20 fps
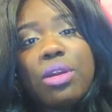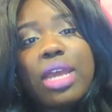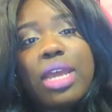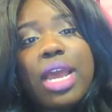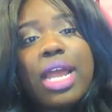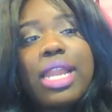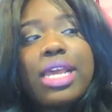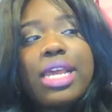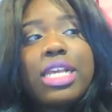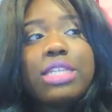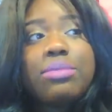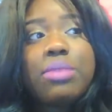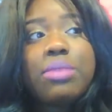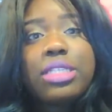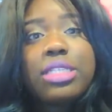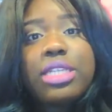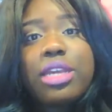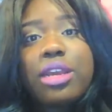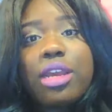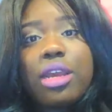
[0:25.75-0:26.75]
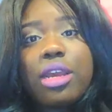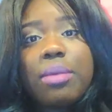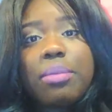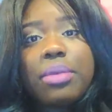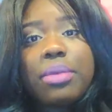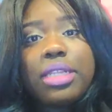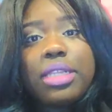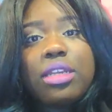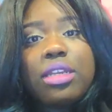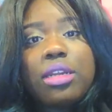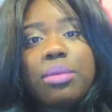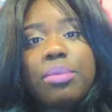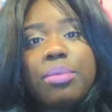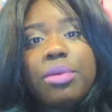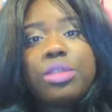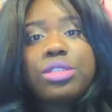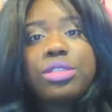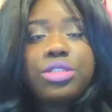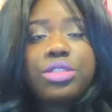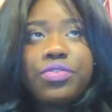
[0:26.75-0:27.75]
on an AliExpress hair company that I
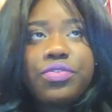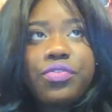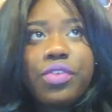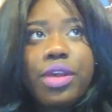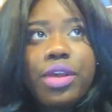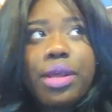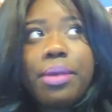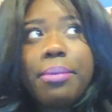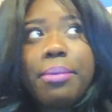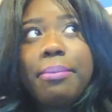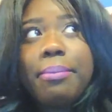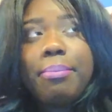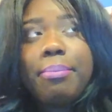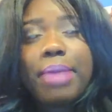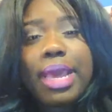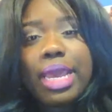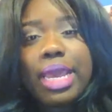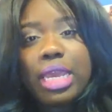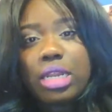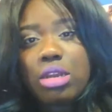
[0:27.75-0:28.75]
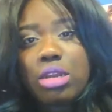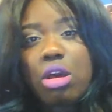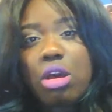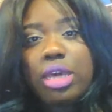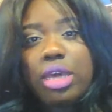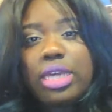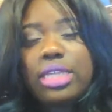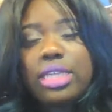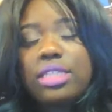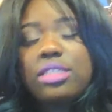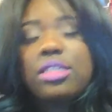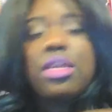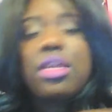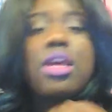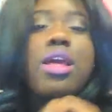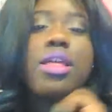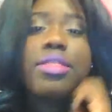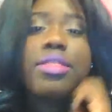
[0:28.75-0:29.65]
purchased from back in August.